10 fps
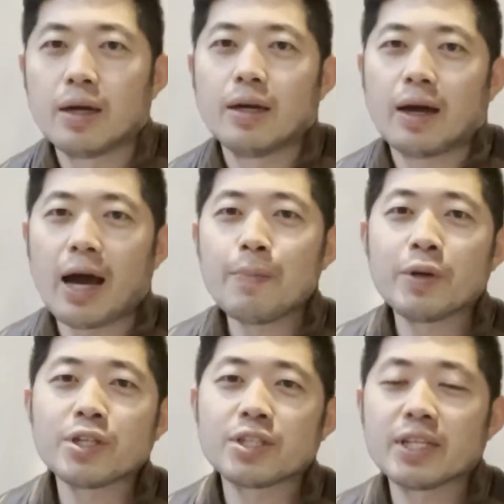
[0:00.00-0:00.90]
I
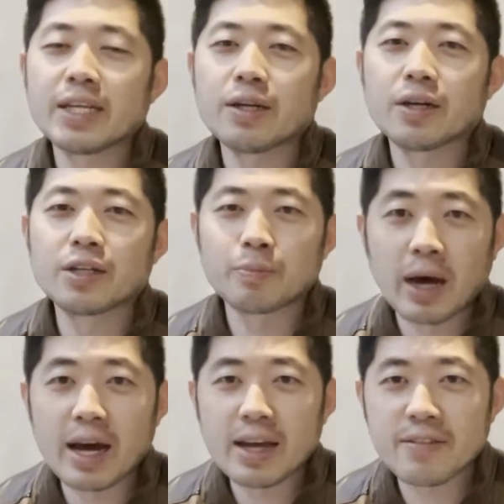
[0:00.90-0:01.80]
personally earned
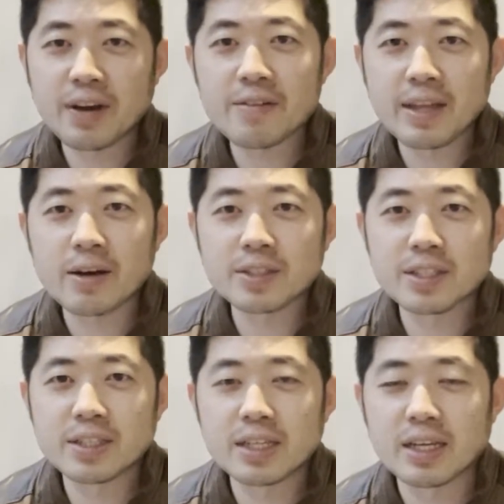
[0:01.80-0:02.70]
my
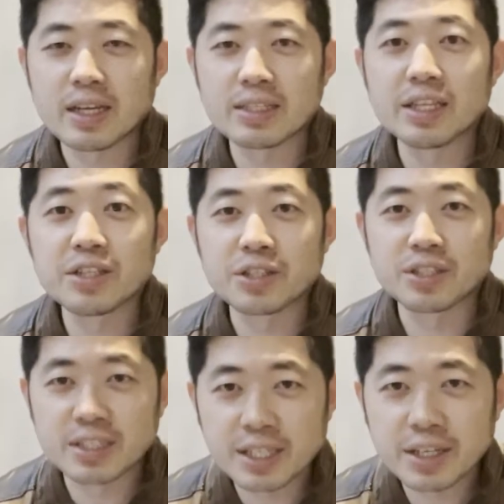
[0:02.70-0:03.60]
5,000
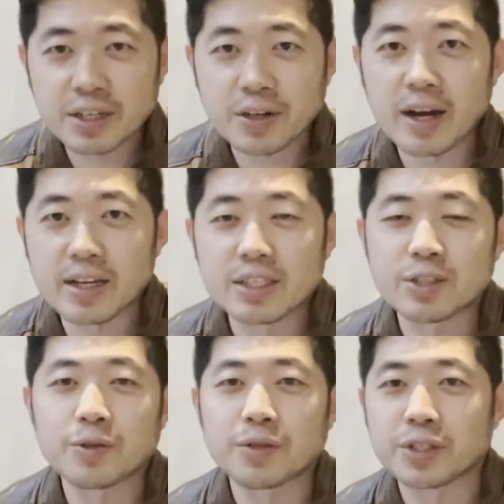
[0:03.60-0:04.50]
Caesar's tier credits
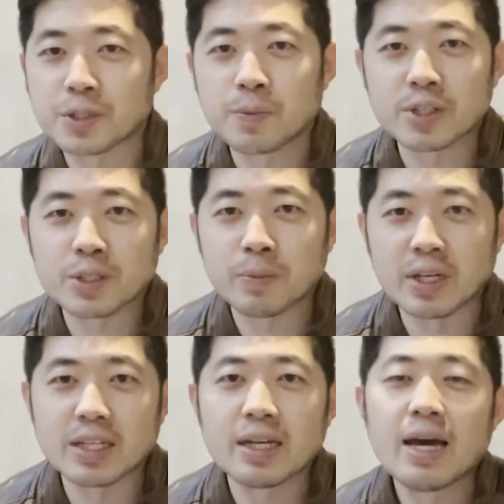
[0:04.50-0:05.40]
through their
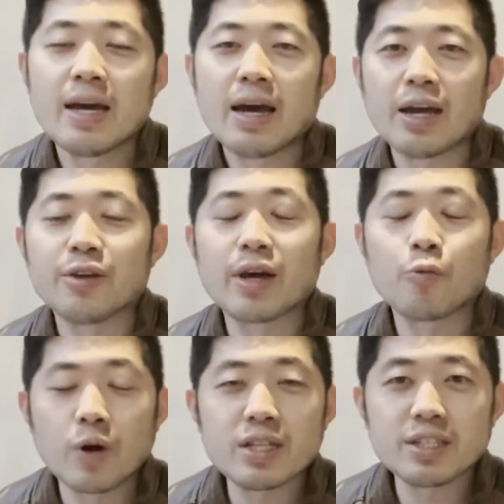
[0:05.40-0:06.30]
sportsbook. You get
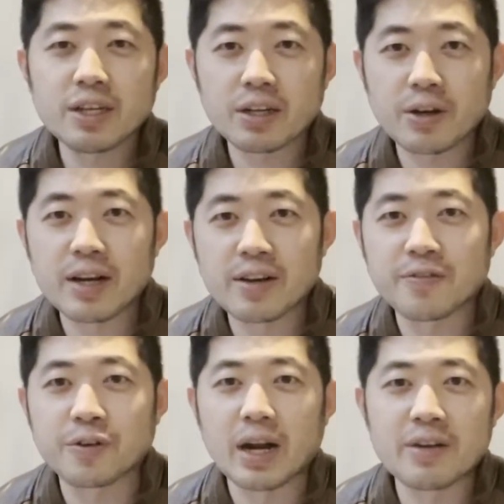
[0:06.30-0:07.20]
1 tier credit
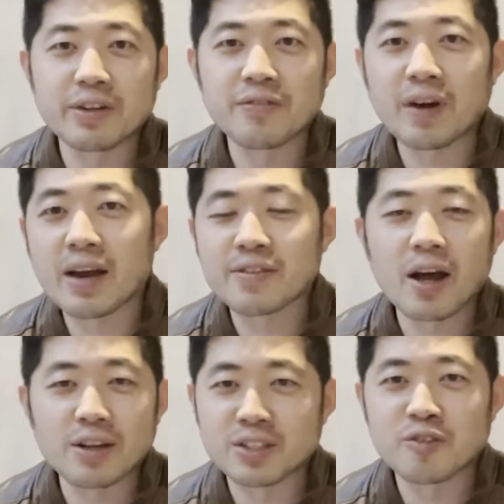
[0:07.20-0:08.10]
for every
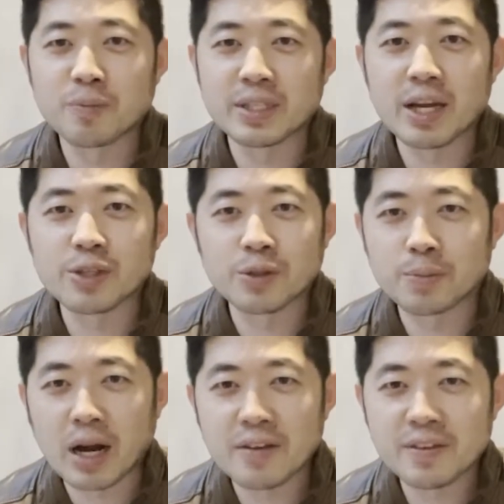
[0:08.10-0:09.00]
$5 of potential
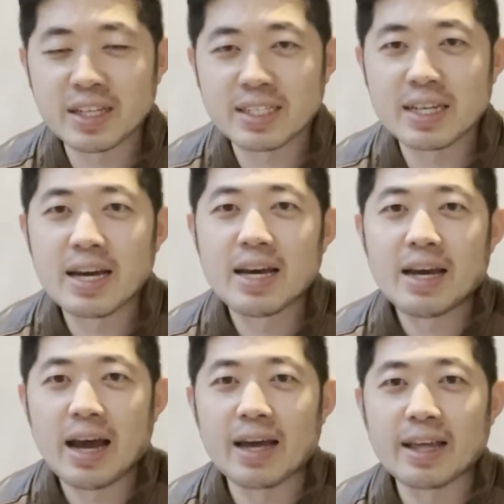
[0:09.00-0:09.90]
profit
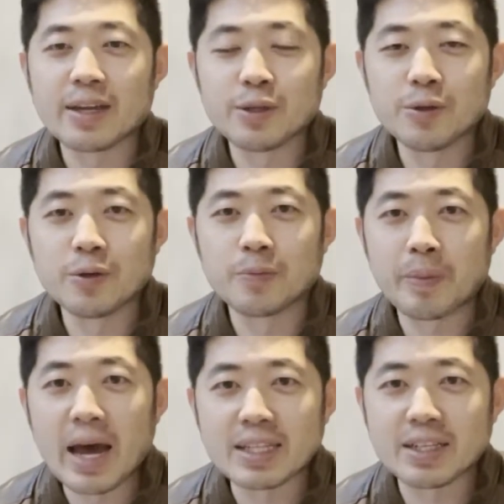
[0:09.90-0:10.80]
that you
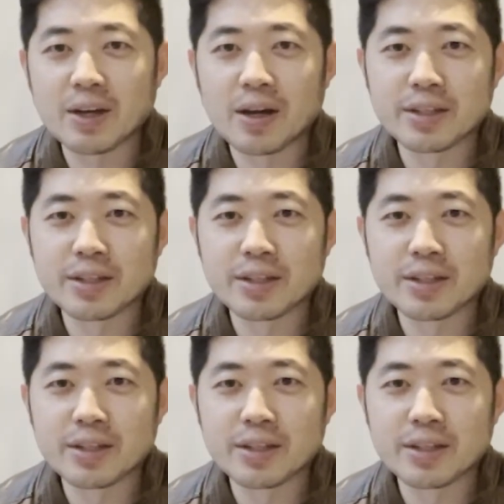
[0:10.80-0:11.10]
bet on their